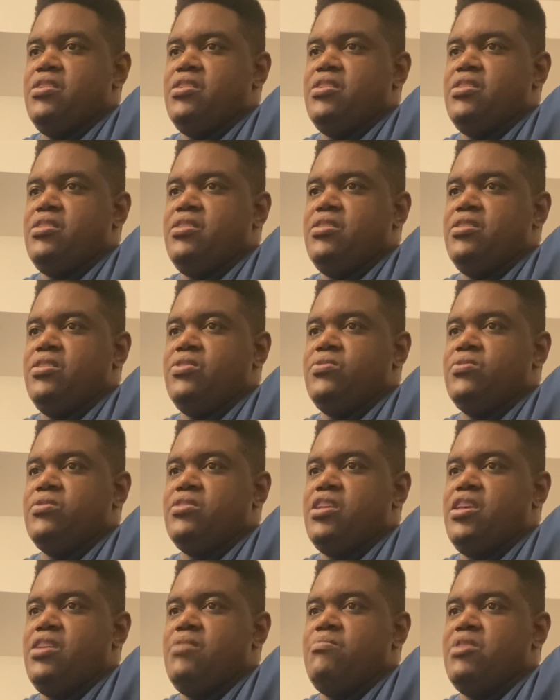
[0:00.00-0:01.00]
You know,
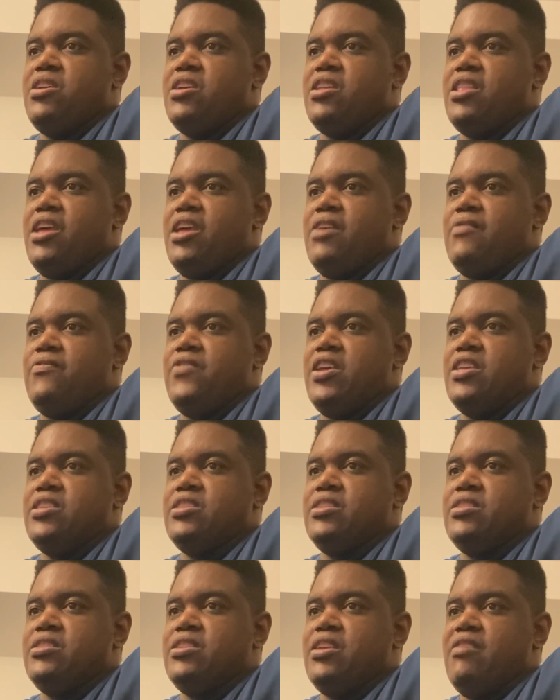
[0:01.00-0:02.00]
keep making that face
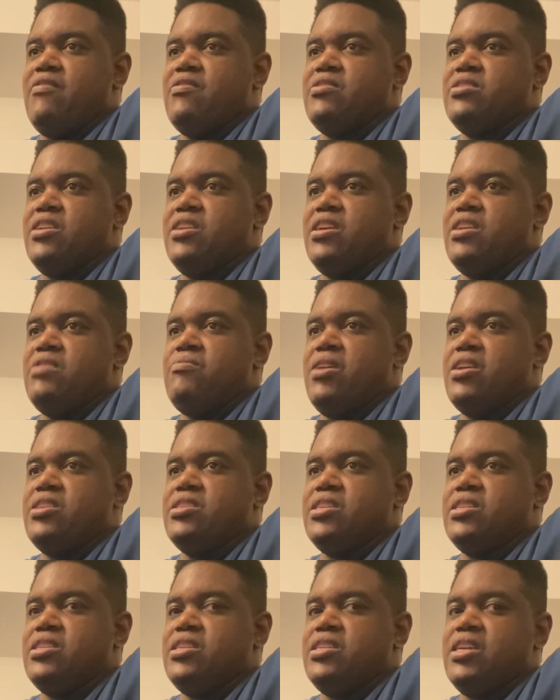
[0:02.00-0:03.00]
and stuff every time he writes
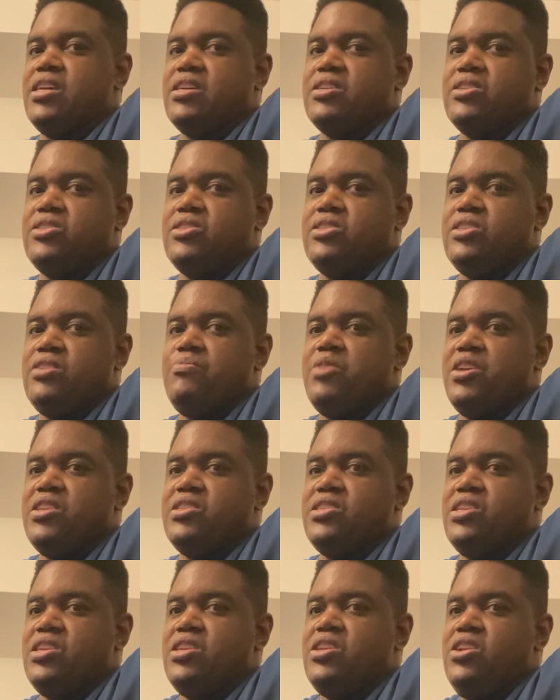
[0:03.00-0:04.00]
something down, because she bet
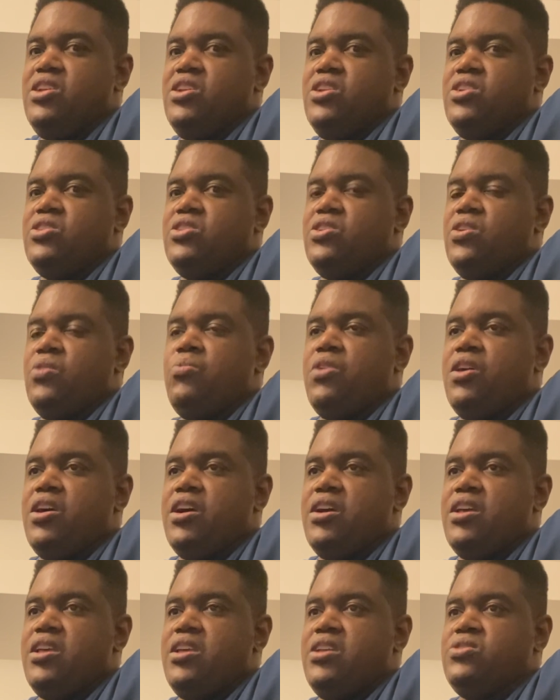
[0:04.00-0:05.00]
she don't want
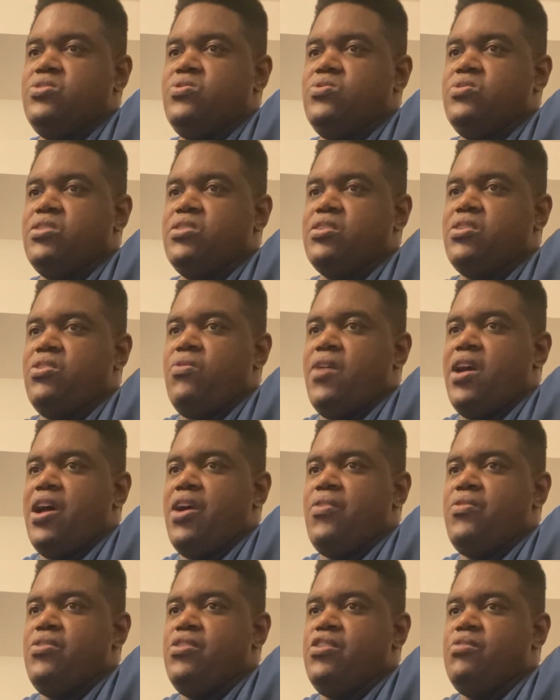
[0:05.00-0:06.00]
her issue to go
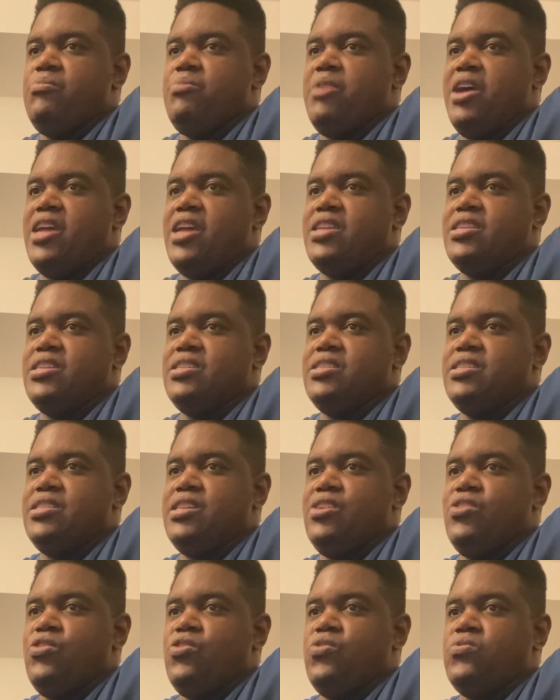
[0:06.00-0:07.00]
out. But I think she
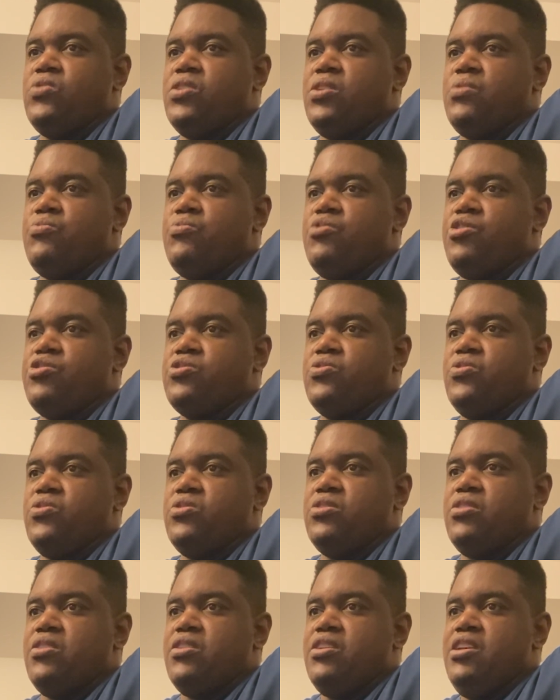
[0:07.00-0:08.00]
need to own up what's
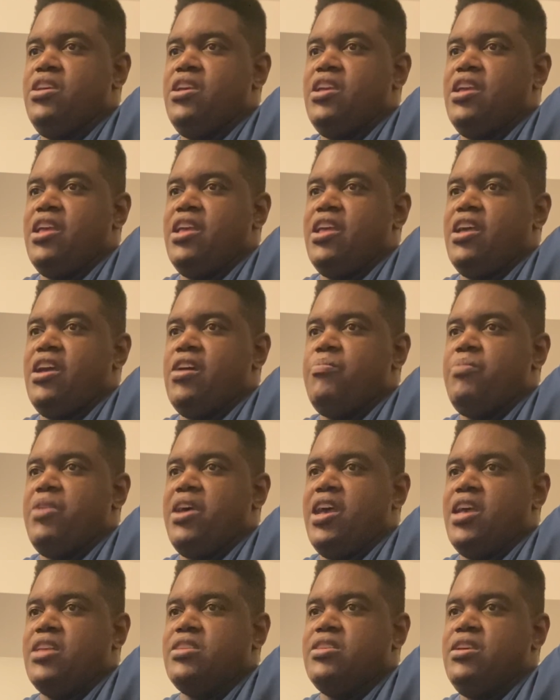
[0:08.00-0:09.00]
going on in her
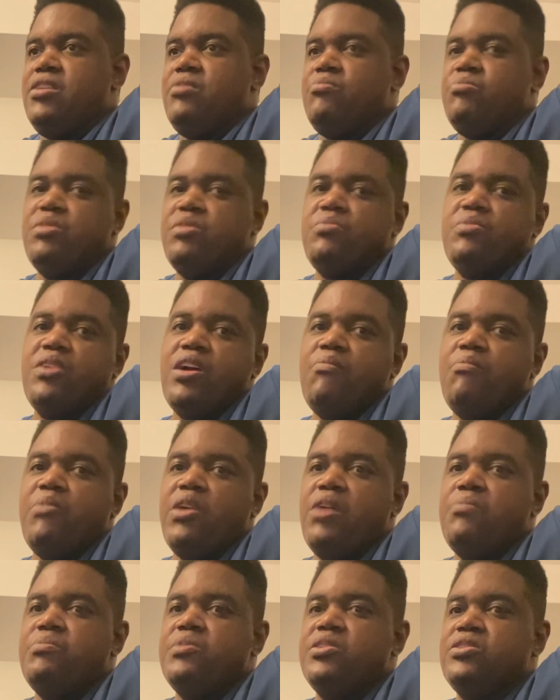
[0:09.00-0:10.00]
past. Remember, her
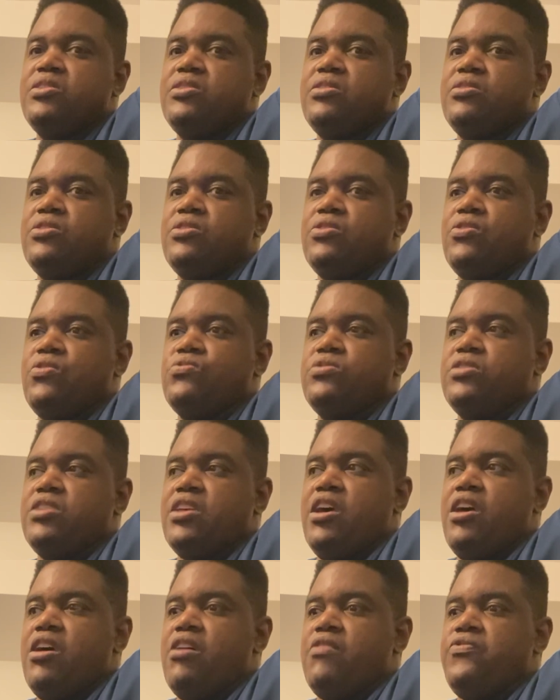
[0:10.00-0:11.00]
mom is so
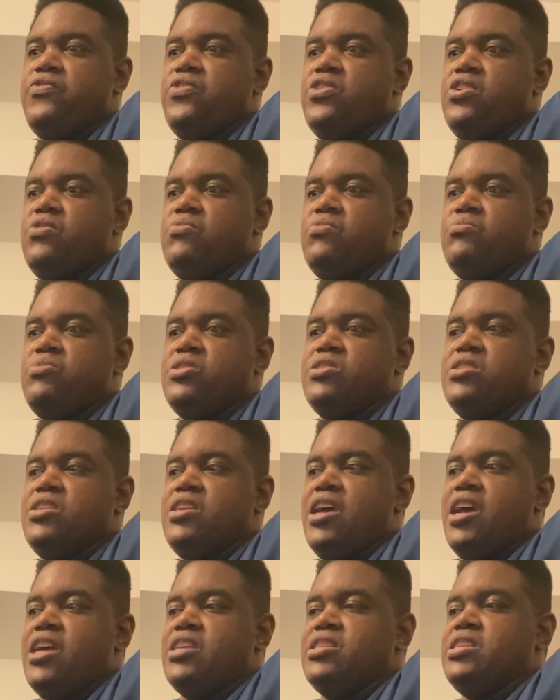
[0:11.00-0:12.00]
tough. We see
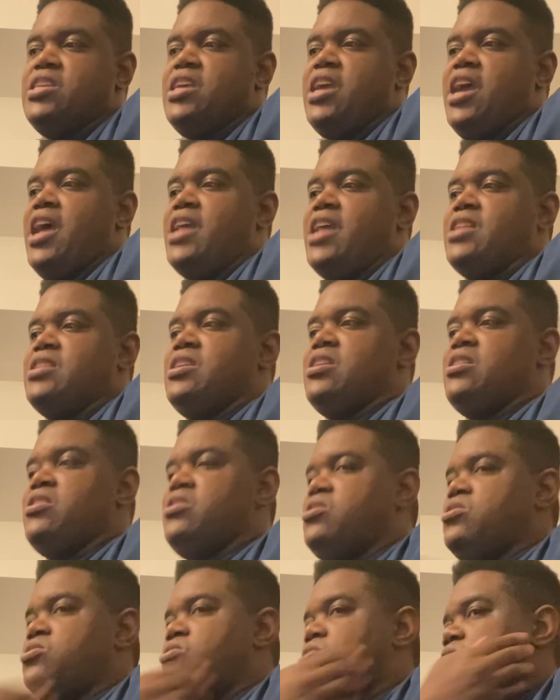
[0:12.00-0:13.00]
how she acted
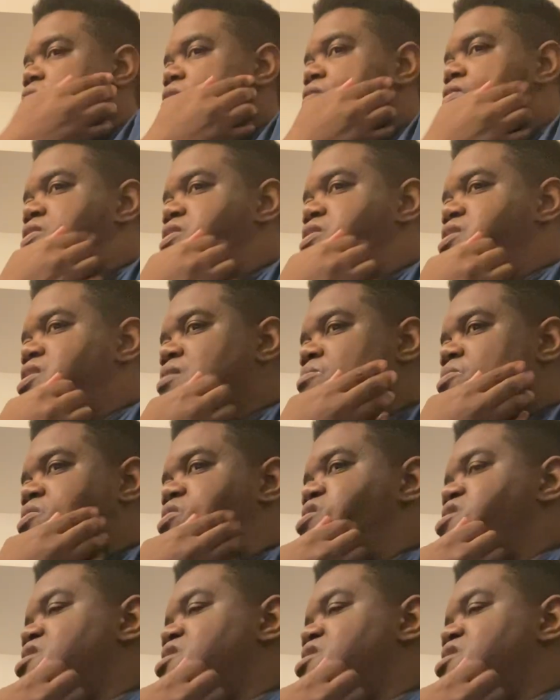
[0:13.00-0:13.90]
towards Fatima.